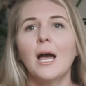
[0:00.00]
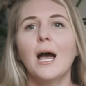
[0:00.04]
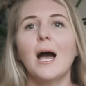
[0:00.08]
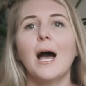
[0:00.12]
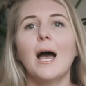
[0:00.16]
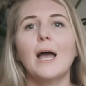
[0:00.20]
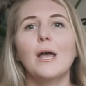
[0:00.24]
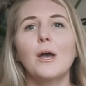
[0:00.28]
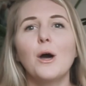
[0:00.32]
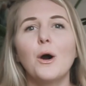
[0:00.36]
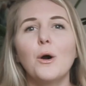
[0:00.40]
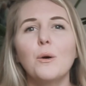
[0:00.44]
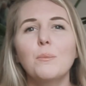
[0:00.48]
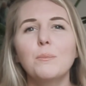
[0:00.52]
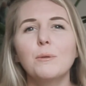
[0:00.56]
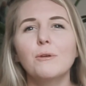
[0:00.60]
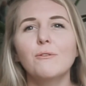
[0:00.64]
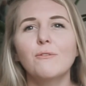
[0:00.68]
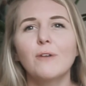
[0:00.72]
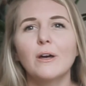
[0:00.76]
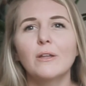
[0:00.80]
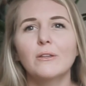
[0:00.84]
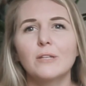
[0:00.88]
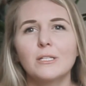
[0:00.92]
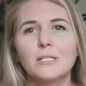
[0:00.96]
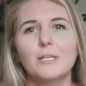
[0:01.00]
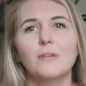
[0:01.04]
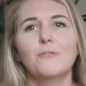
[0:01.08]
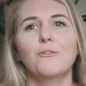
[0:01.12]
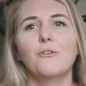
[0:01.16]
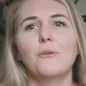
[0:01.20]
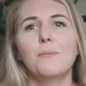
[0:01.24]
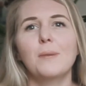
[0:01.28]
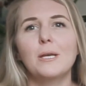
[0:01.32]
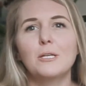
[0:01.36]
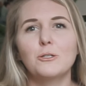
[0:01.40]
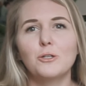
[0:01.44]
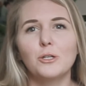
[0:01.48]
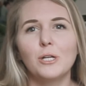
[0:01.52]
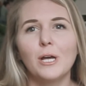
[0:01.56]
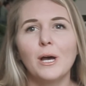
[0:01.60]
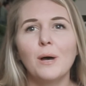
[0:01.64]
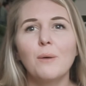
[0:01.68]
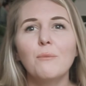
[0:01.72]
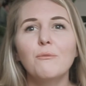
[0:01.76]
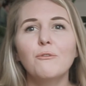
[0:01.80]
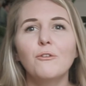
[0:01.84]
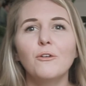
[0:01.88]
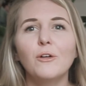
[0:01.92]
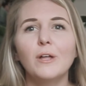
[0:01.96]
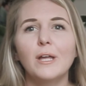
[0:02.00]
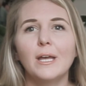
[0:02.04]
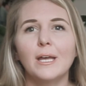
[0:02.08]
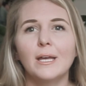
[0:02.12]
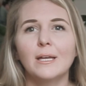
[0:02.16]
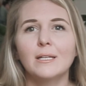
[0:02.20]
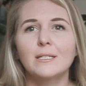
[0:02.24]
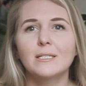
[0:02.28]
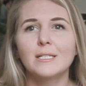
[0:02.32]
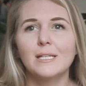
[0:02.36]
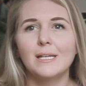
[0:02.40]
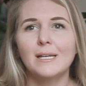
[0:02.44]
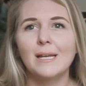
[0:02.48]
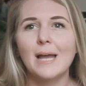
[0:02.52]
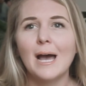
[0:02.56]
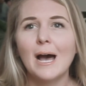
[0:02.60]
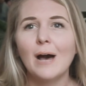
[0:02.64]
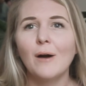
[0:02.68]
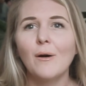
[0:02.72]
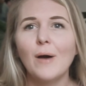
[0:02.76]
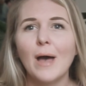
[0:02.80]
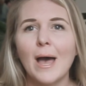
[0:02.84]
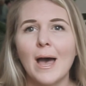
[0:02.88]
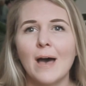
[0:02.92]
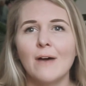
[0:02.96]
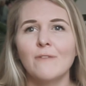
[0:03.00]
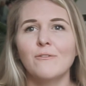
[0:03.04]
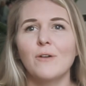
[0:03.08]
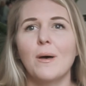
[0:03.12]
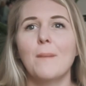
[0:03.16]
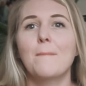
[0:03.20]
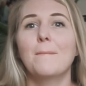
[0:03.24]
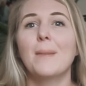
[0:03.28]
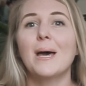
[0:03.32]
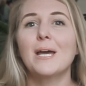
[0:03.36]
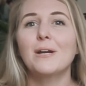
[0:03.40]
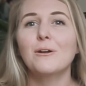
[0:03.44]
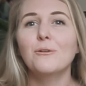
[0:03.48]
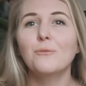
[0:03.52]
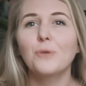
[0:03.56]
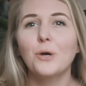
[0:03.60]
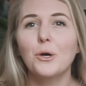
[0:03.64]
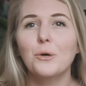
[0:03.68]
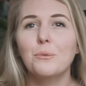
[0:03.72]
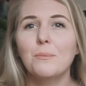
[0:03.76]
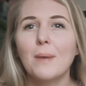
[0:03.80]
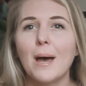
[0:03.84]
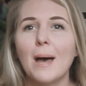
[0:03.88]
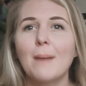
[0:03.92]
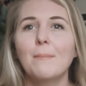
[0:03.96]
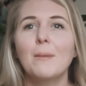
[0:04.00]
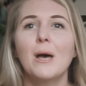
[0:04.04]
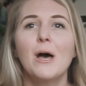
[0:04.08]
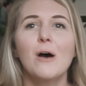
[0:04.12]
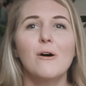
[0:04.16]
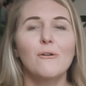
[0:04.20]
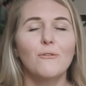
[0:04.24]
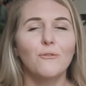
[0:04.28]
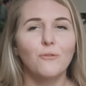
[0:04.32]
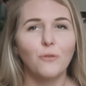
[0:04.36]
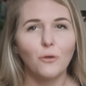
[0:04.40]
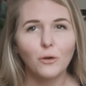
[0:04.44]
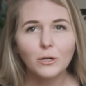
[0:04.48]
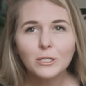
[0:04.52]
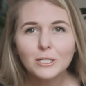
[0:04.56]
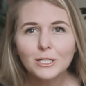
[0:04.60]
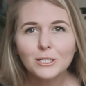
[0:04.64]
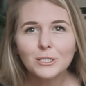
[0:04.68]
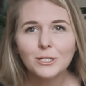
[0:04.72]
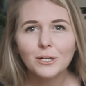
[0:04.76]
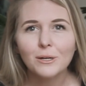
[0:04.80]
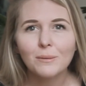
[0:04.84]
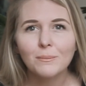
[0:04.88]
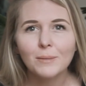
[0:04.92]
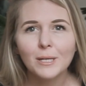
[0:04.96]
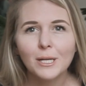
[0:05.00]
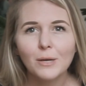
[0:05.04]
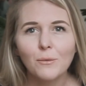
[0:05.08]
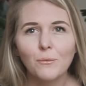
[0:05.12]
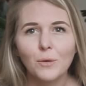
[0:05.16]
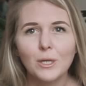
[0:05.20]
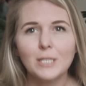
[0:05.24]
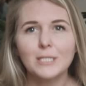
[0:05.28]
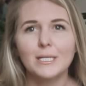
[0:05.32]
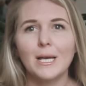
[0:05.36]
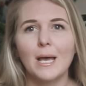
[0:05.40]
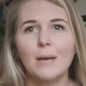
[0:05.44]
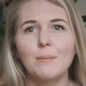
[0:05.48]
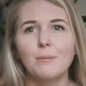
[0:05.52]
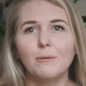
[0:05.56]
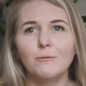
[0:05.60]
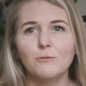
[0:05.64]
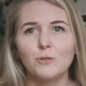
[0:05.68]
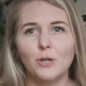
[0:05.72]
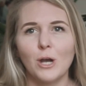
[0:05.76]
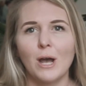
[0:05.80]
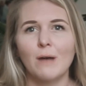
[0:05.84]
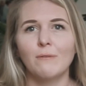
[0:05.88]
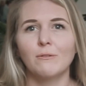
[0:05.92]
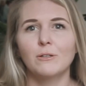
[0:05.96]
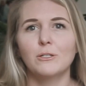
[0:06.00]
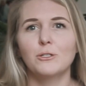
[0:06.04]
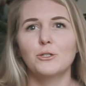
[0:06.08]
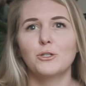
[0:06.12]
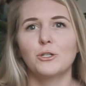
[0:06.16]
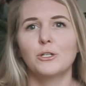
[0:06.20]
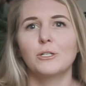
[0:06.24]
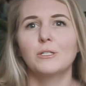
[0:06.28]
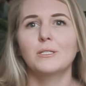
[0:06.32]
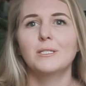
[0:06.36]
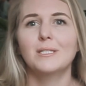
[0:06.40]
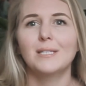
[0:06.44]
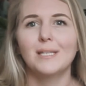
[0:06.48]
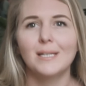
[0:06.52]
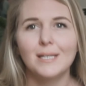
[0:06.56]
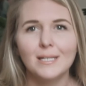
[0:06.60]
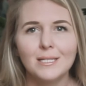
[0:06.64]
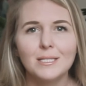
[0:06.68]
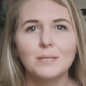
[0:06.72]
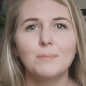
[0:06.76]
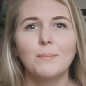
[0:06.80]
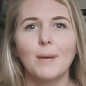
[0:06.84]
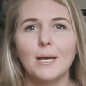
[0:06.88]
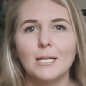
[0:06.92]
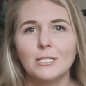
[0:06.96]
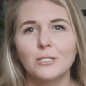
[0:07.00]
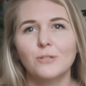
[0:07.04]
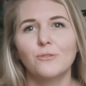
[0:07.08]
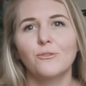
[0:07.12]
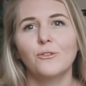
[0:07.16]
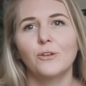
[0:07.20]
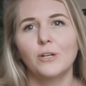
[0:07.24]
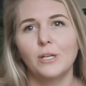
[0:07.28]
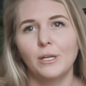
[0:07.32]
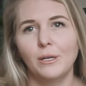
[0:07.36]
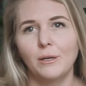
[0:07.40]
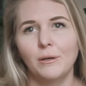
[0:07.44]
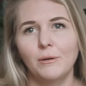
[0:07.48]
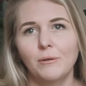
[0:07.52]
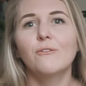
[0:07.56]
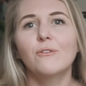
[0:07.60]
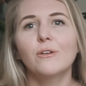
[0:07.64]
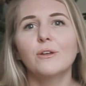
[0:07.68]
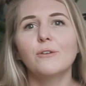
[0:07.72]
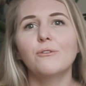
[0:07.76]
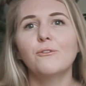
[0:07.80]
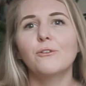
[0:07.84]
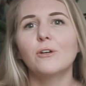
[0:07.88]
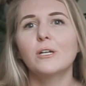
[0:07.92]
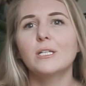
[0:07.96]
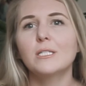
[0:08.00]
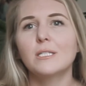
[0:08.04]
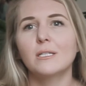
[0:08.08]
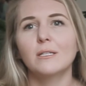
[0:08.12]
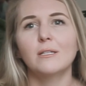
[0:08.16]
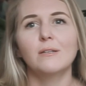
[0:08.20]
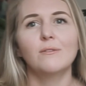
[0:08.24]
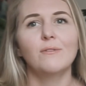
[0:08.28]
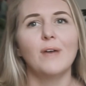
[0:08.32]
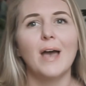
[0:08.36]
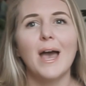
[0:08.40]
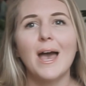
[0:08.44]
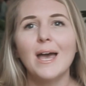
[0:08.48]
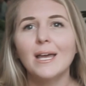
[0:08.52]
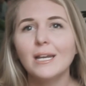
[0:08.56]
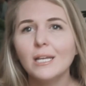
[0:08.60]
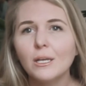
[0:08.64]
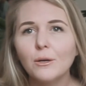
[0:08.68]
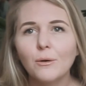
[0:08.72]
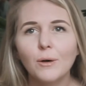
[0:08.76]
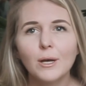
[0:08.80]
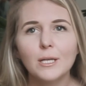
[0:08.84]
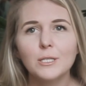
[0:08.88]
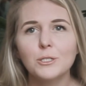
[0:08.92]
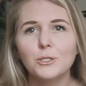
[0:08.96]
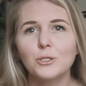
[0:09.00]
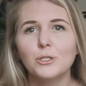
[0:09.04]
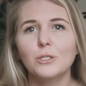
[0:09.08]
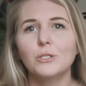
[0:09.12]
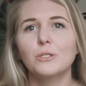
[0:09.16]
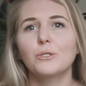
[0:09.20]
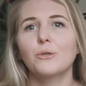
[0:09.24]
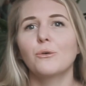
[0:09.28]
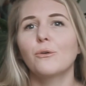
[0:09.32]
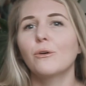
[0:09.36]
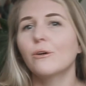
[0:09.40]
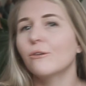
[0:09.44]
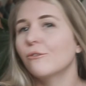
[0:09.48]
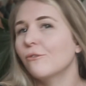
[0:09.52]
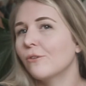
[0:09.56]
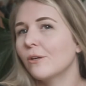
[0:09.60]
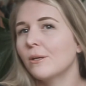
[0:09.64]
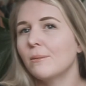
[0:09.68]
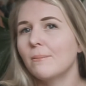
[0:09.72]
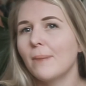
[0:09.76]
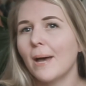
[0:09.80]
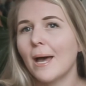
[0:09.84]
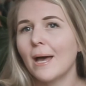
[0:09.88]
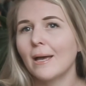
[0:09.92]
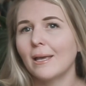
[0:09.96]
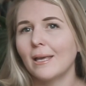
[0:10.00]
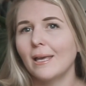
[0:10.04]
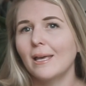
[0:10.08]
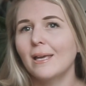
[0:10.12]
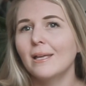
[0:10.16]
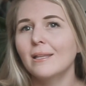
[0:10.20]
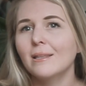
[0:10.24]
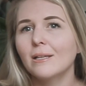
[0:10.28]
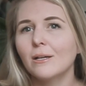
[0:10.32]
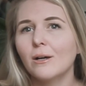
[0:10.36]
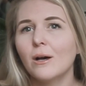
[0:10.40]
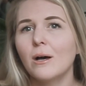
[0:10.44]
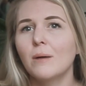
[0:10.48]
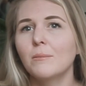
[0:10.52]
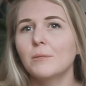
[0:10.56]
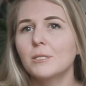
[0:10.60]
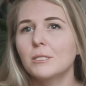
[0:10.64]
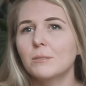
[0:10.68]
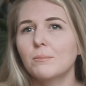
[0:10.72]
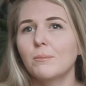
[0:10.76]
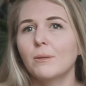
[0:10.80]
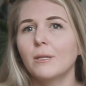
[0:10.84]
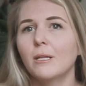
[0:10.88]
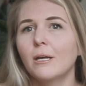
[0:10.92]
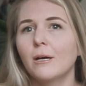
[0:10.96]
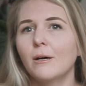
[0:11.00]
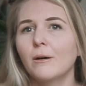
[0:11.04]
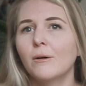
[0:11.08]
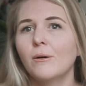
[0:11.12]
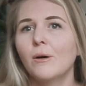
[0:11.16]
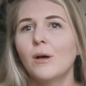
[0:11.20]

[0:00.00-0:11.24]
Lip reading: I hope you found this information helpful and now have a better roadmap for determining what type of travel insurance is best for you. Feel free to leave any questions or feedback in the comments below.